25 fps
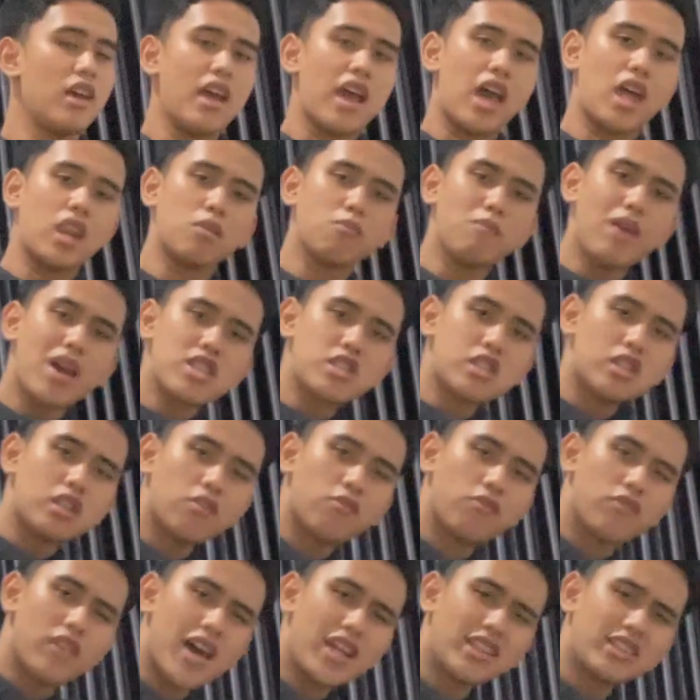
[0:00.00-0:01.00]
And imagine
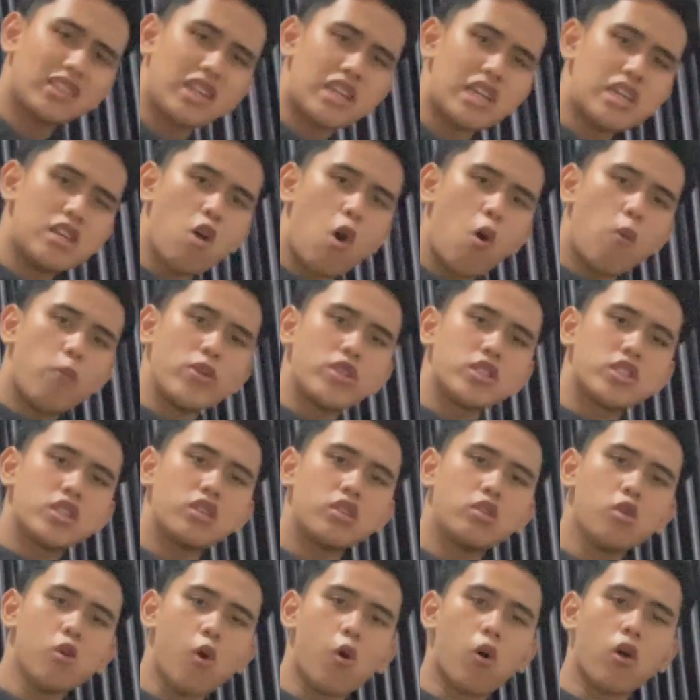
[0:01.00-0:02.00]
if that key opens a
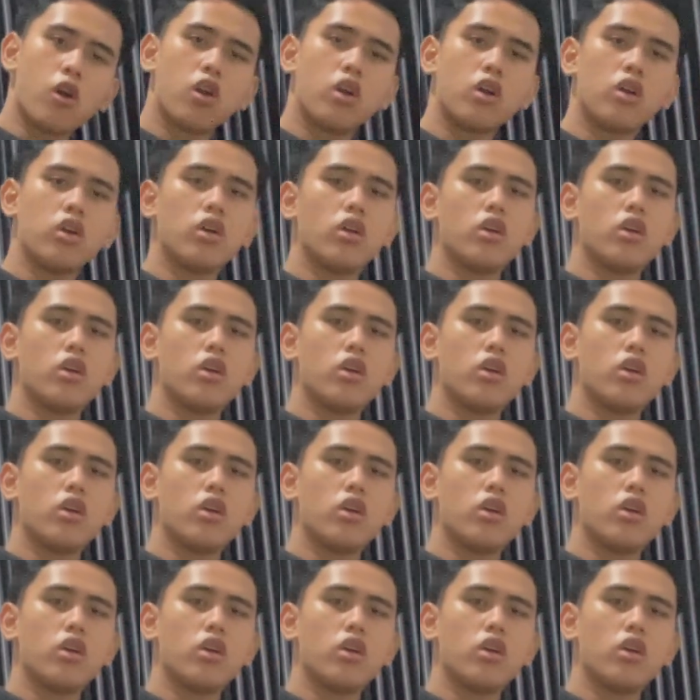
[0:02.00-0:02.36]
door